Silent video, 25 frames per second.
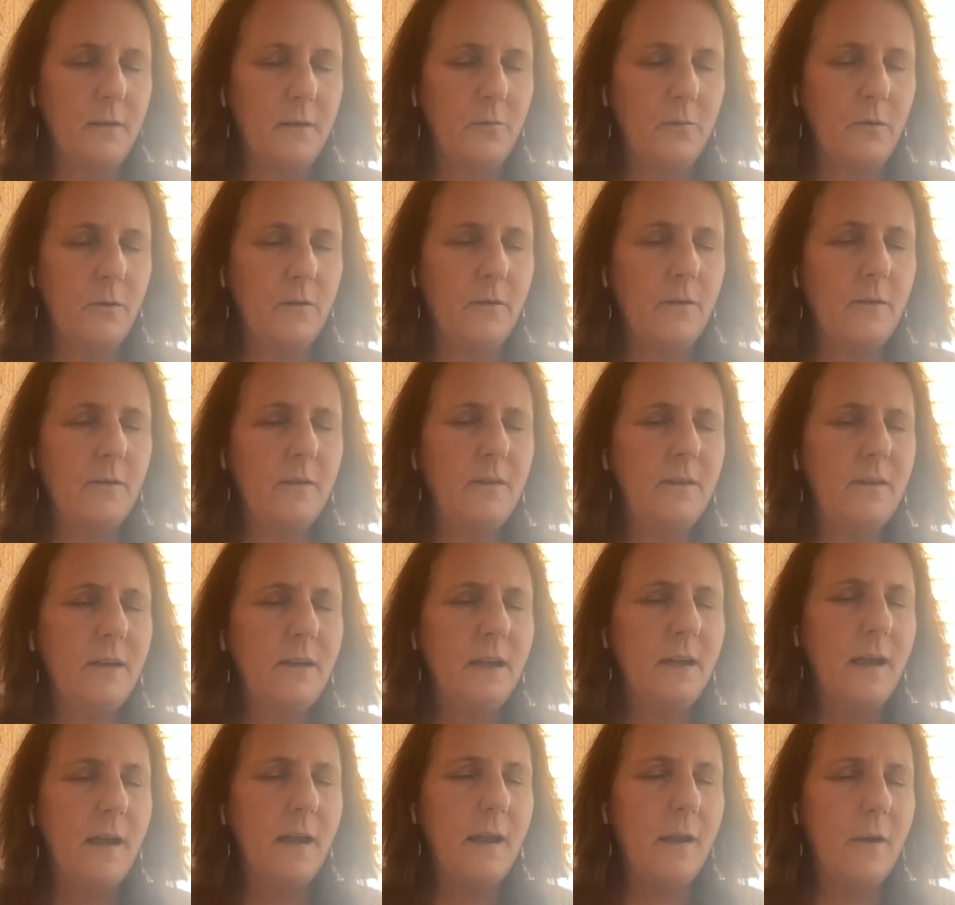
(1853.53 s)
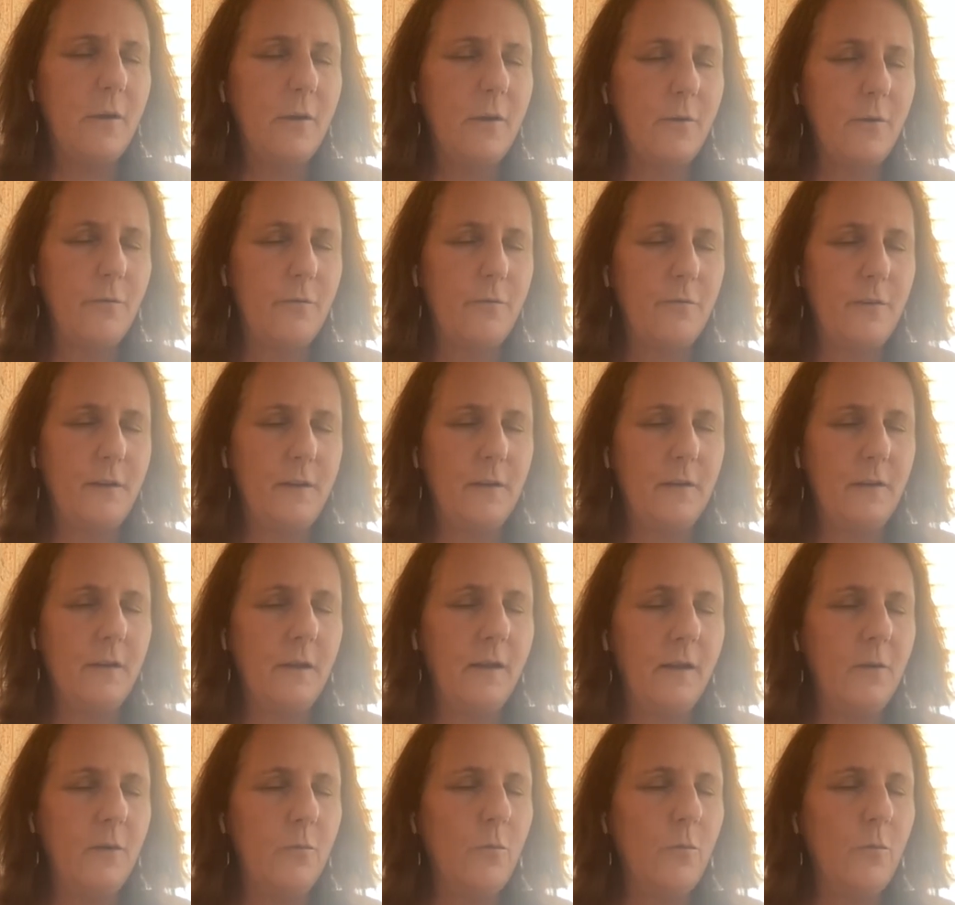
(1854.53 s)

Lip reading: What does the air feel like?